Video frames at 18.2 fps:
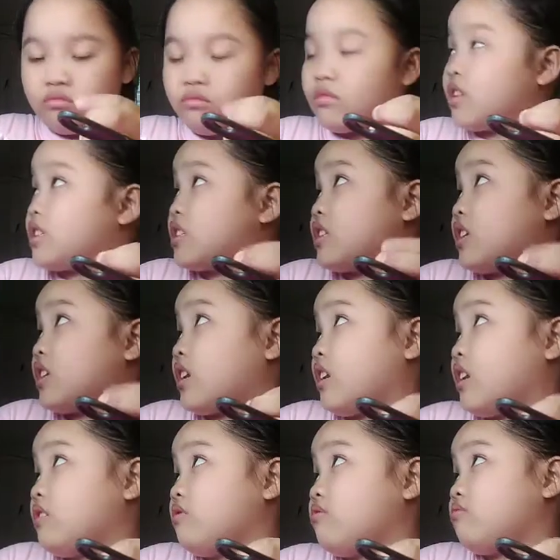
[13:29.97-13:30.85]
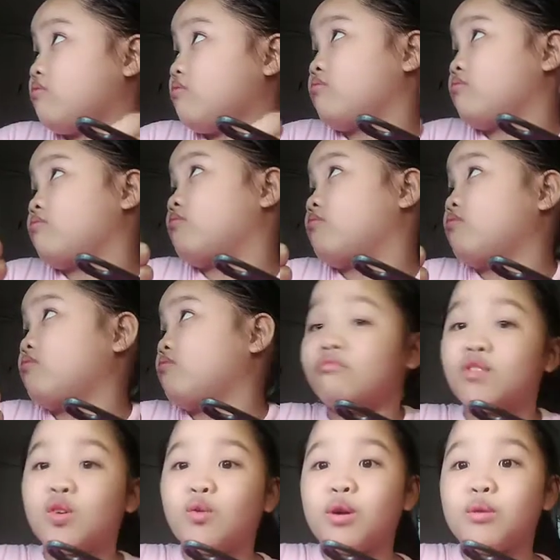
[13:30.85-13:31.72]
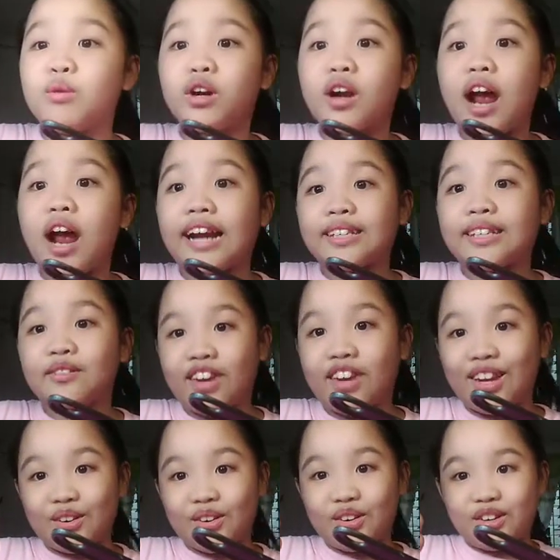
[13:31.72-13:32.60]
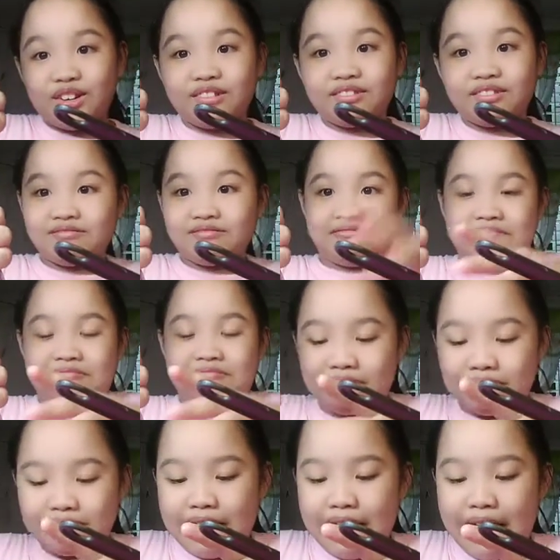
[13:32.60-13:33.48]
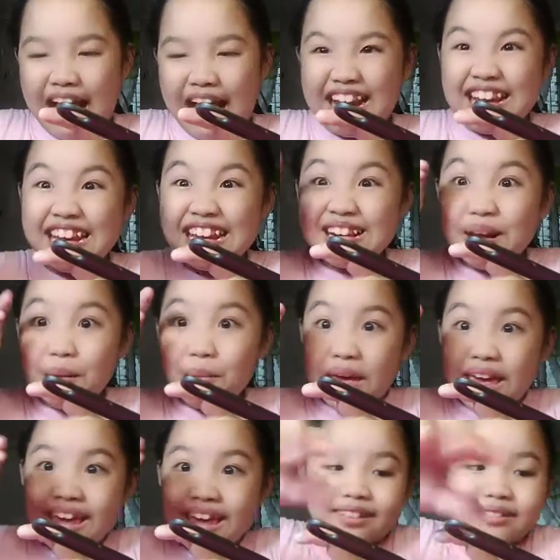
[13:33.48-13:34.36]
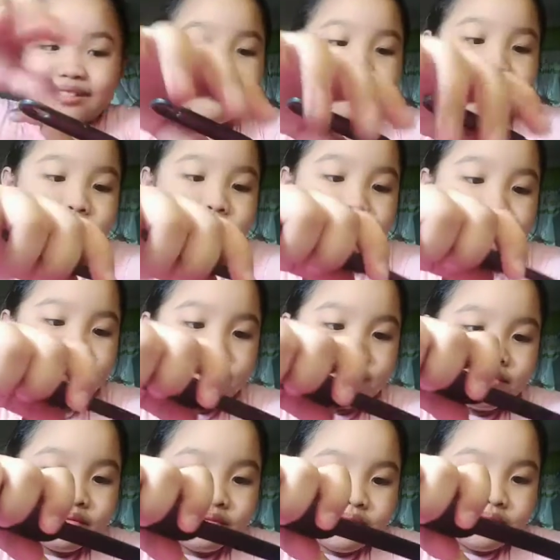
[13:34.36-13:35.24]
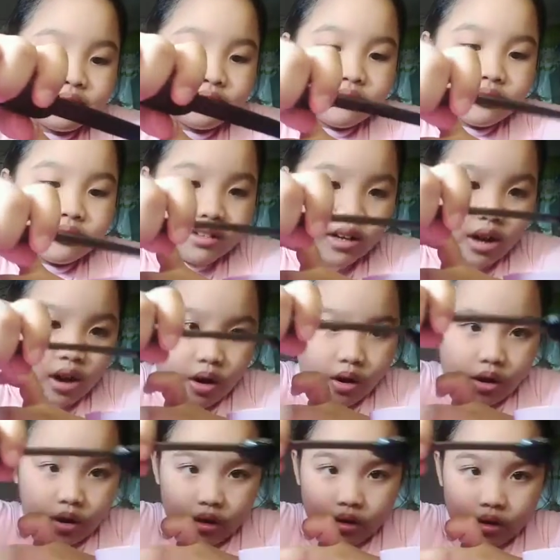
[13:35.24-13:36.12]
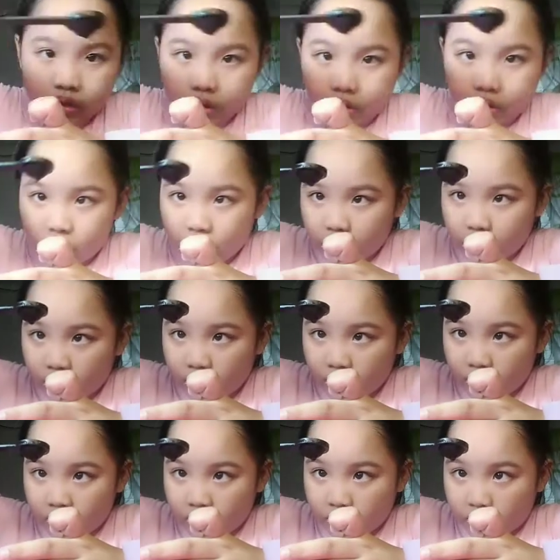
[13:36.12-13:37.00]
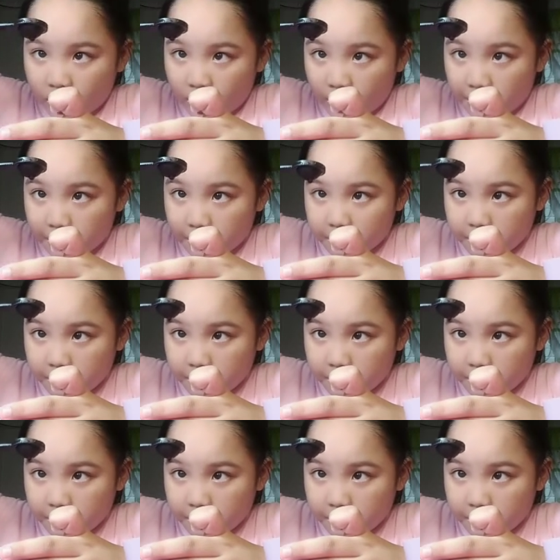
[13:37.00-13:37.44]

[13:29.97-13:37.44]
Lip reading: It's sticky. One more activator. A little bit of corn drop.